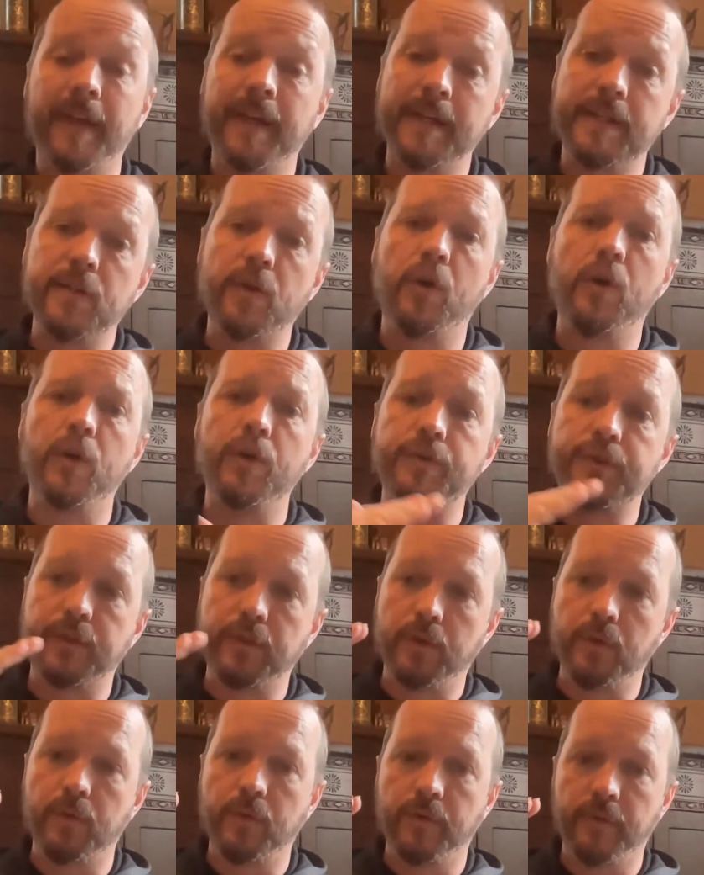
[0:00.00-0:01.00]
and it's
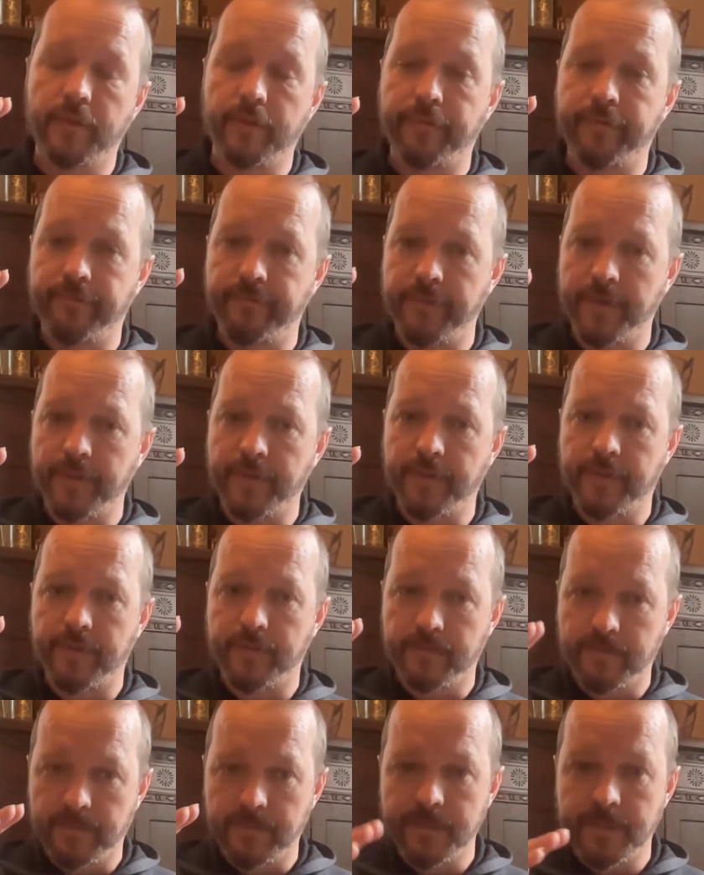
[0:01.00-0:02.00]
also the fifth
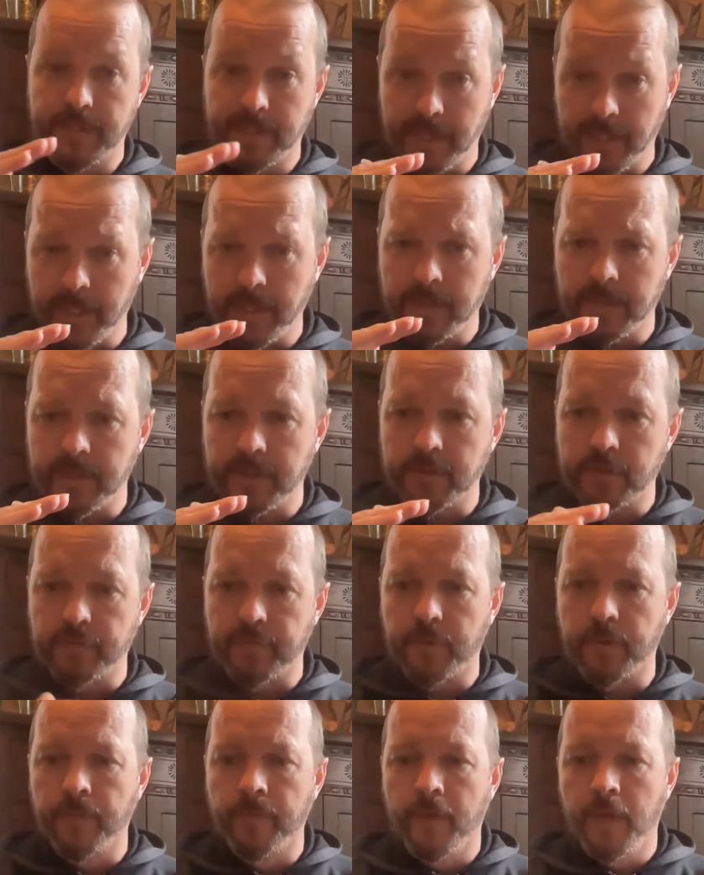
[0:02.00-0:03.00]
scale
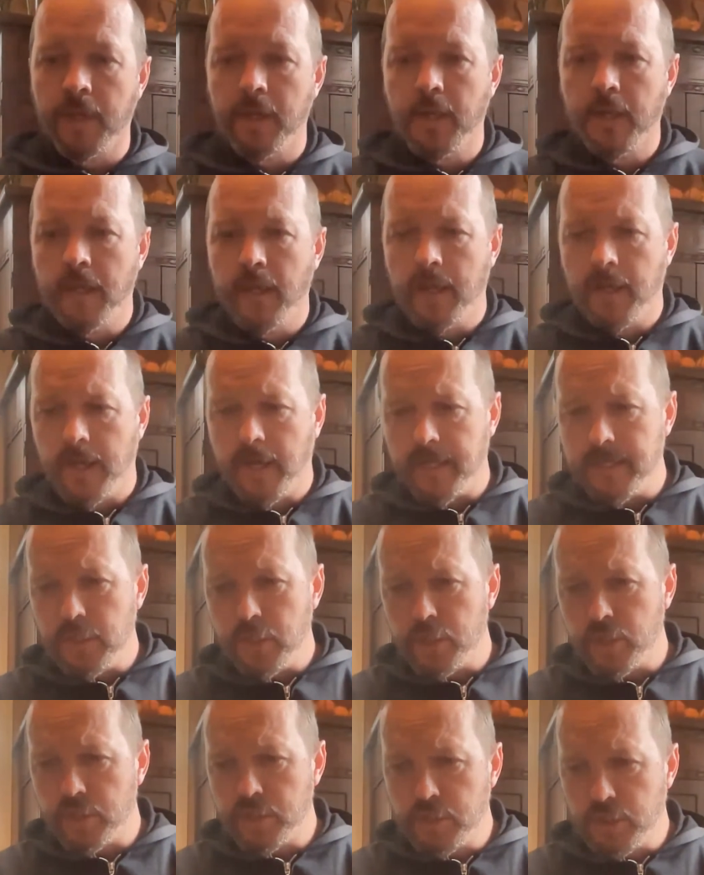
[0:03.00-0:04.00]
interval. And
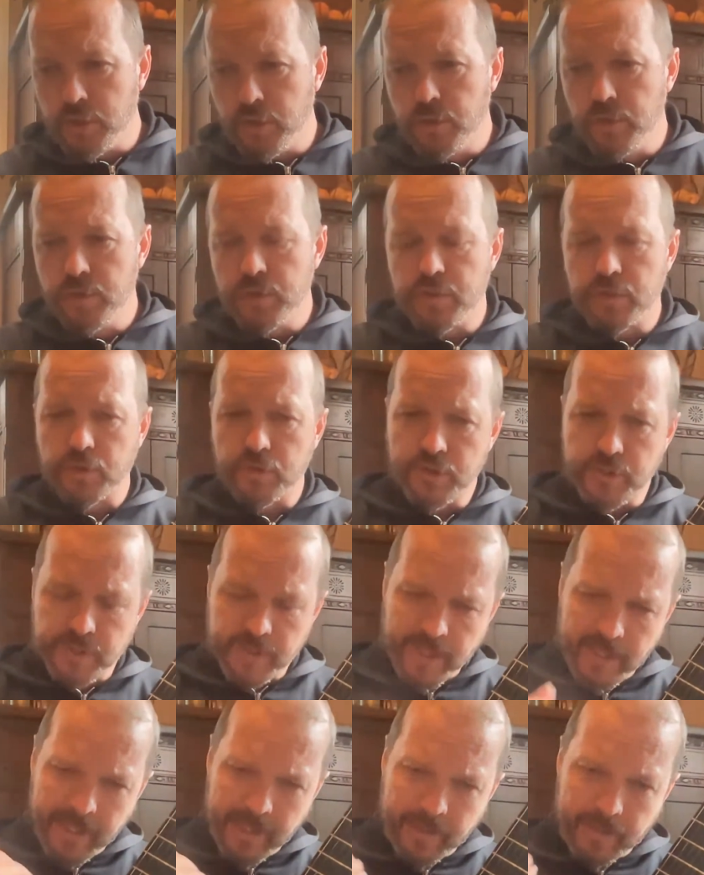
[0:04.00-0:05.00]
you can use your
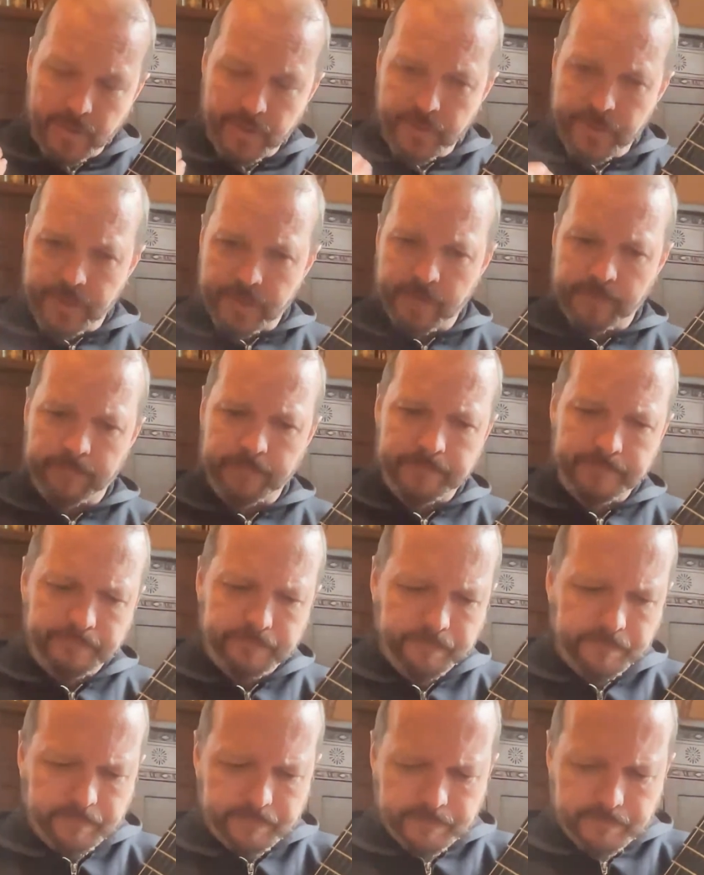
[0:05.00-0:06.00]
scales
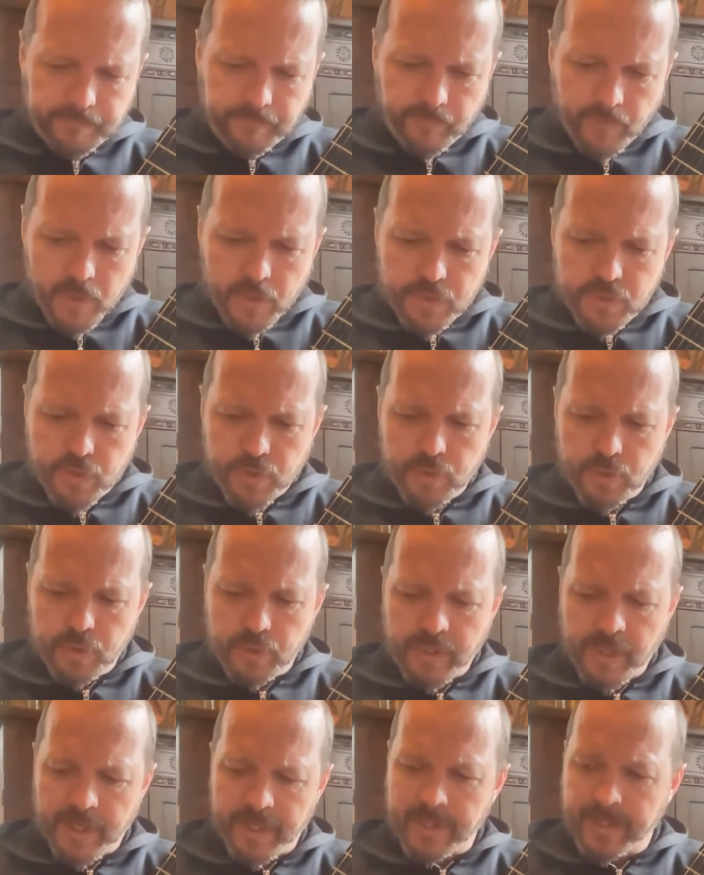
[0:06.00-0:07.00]
to
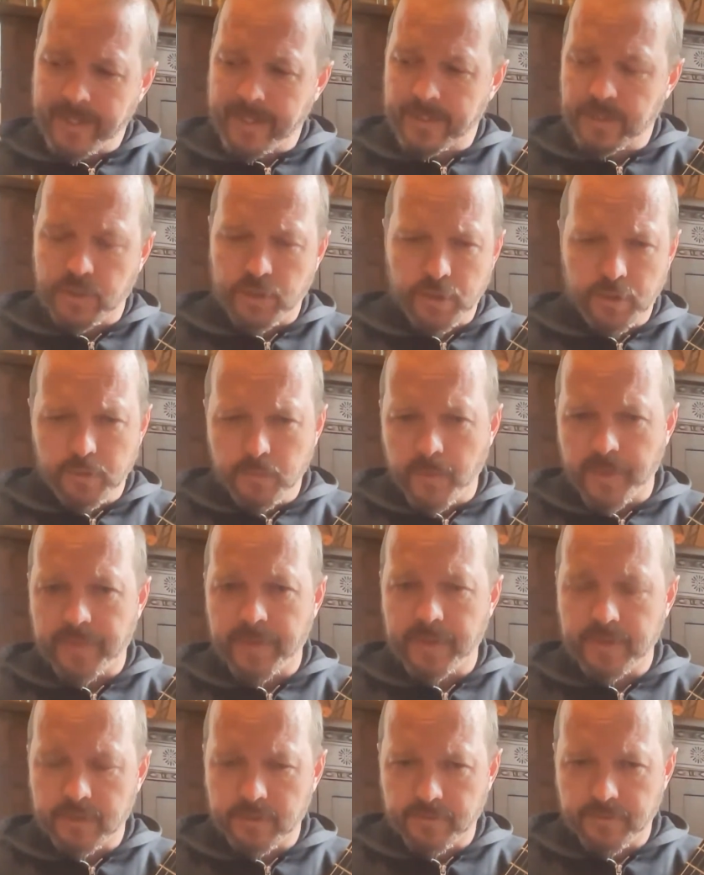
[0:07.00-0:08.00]
kind of get good with
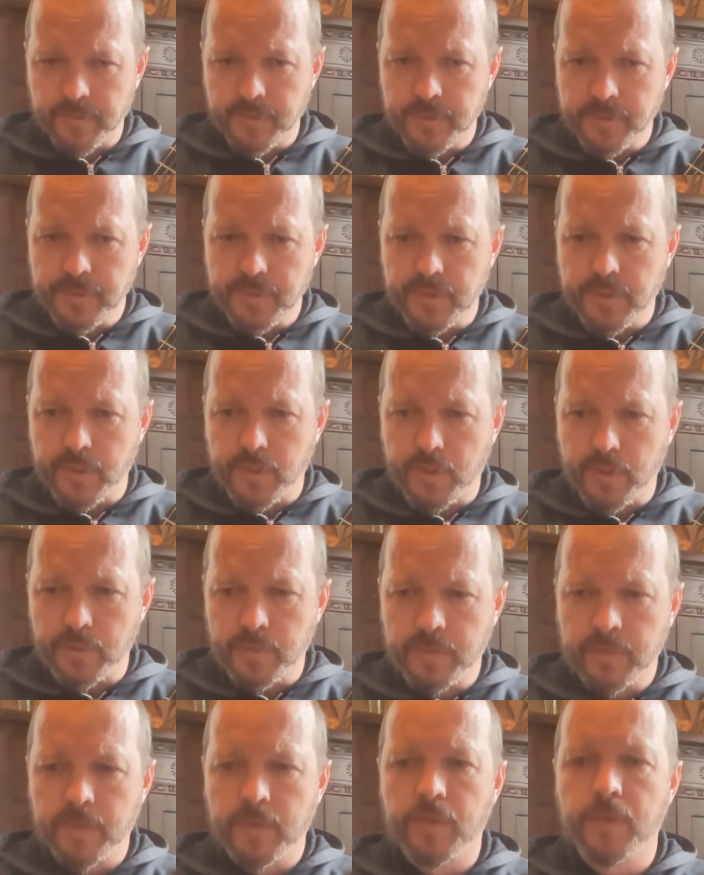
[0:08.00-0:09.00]
intervals,
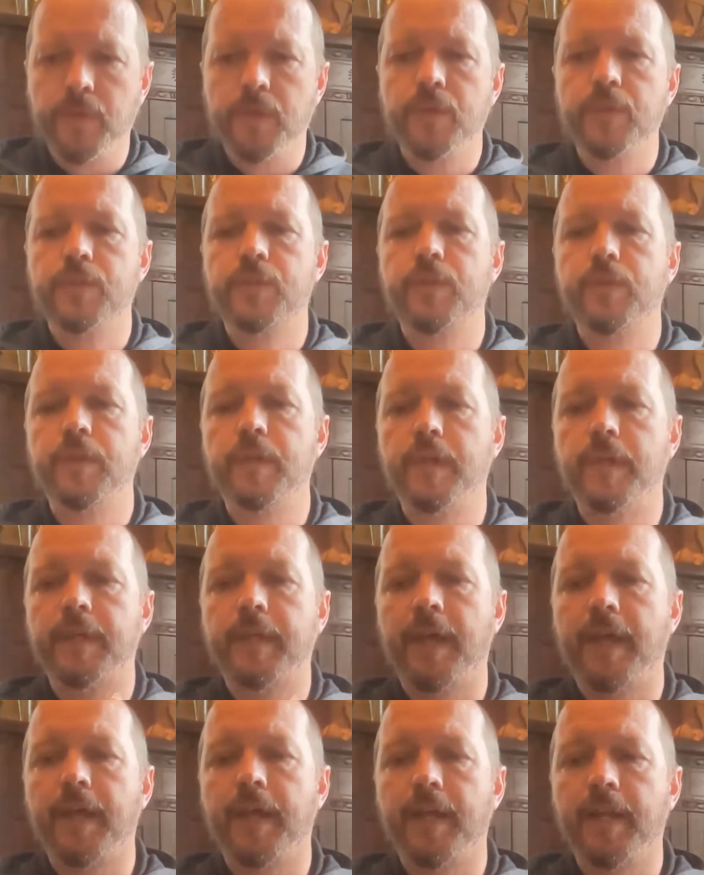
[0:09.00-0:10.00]
so you can
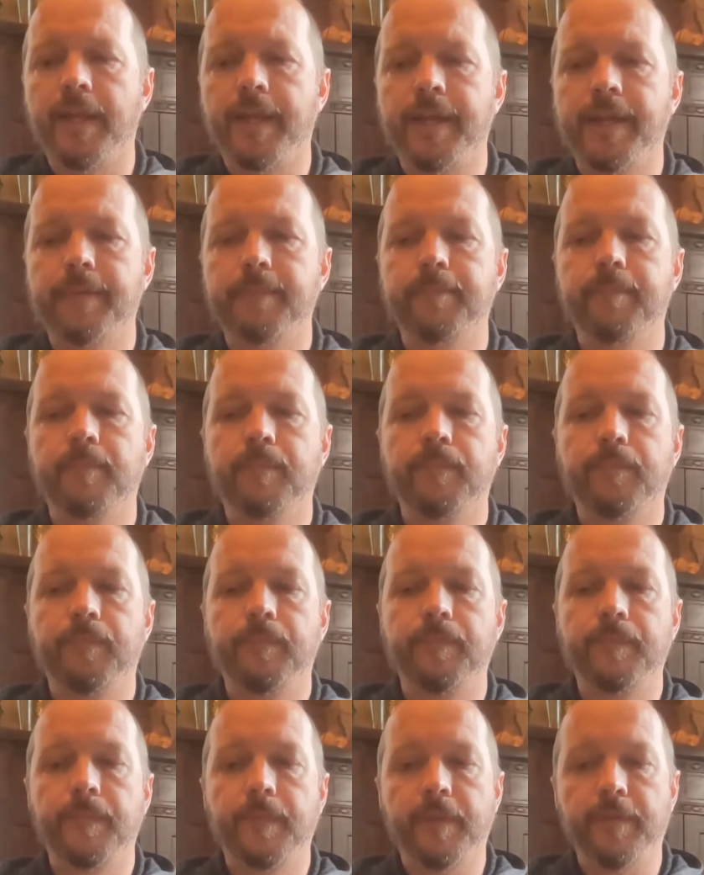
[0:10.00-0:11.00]
kind of like,
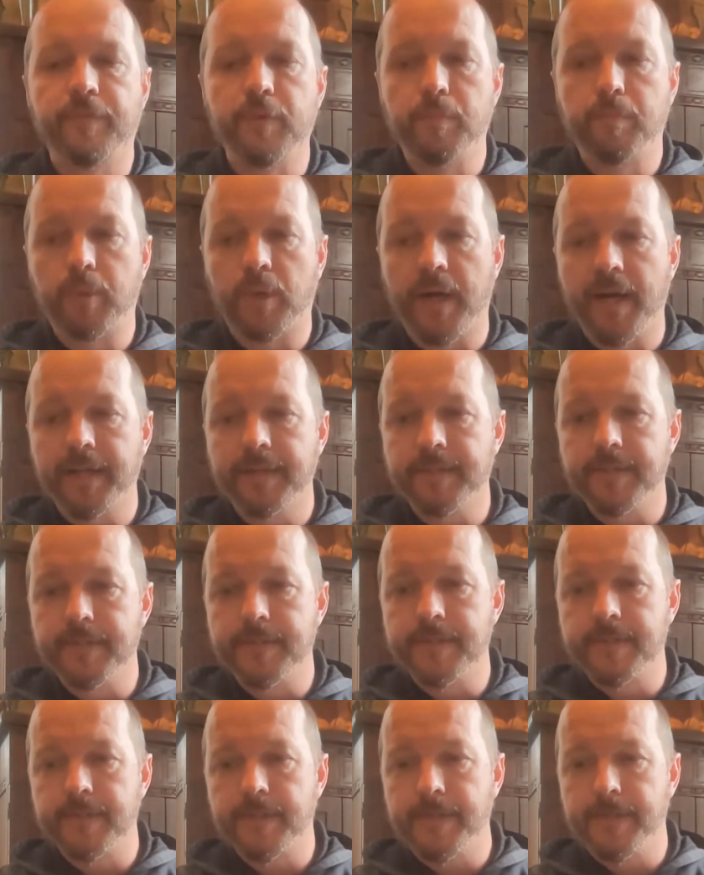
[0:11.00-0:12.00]
if you
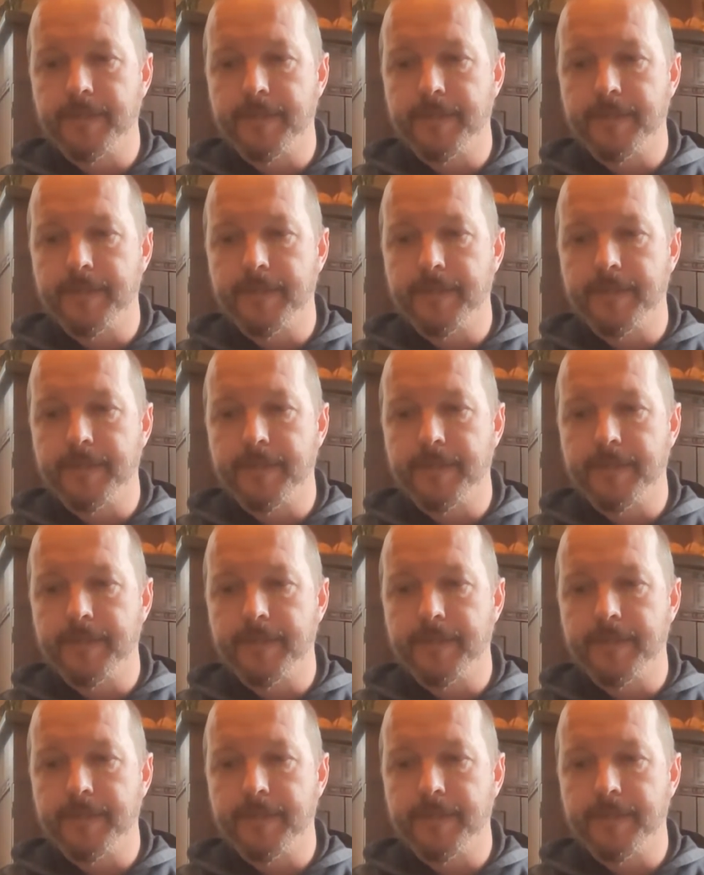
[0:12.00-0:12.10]
practice